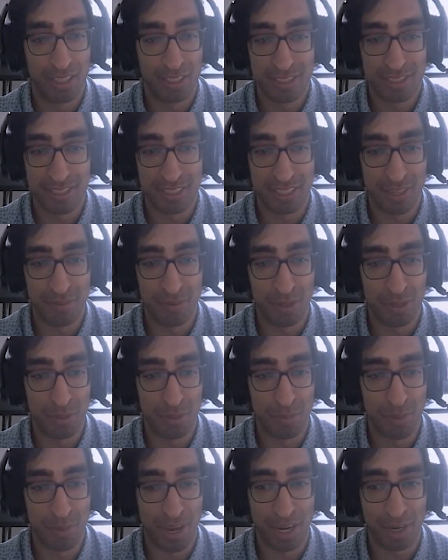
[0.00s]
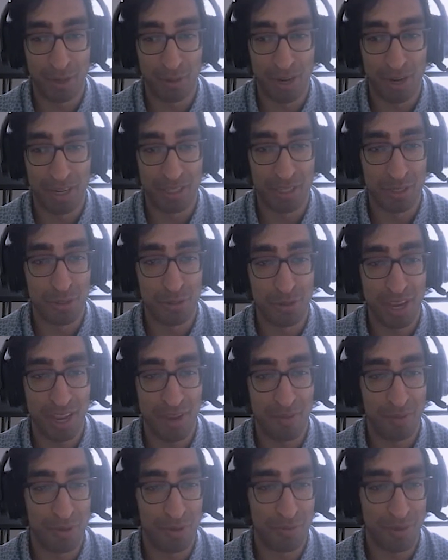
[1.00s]
Just given your background, did you
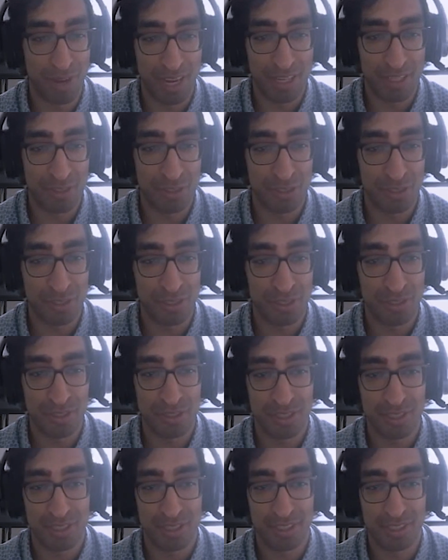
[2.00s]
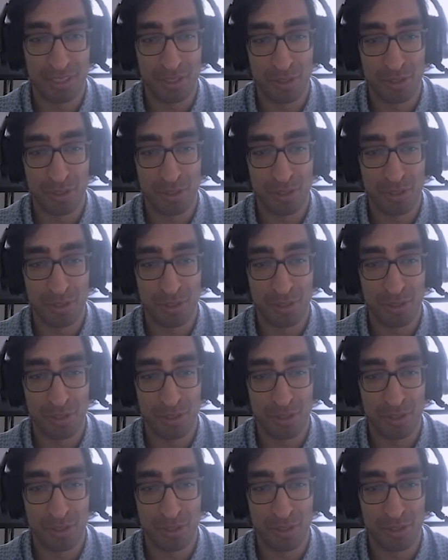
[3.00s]
have advisors?